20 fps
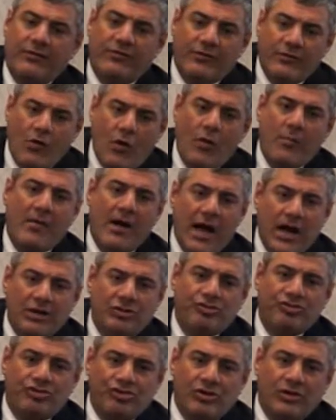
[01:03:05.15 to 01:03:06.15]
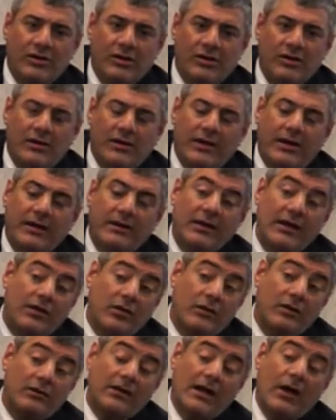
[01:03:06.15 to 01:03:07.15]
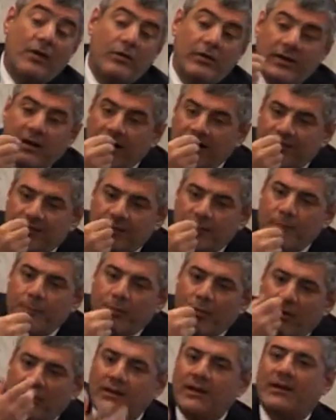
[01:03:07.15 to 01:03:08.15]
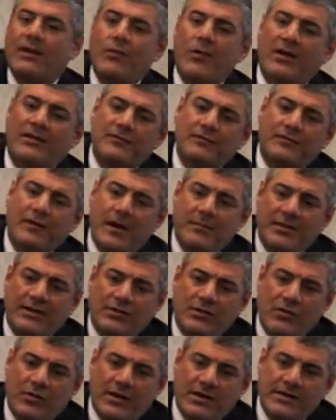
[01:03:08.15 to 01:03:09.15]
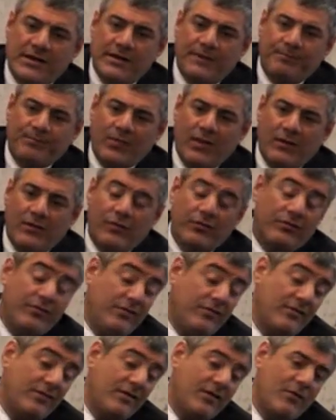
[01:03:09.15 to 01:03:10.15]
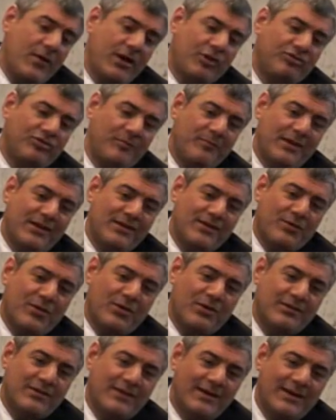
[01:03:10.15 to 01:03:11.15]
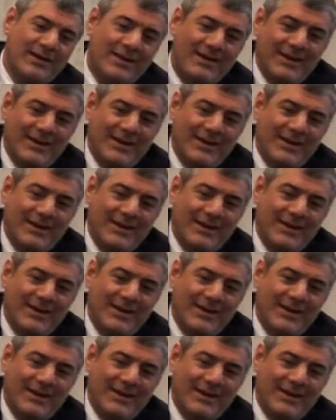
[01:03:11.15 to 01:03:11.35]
so much. And then now it gets to a point that they want to vomit already. Because this is the way Hashem made the world.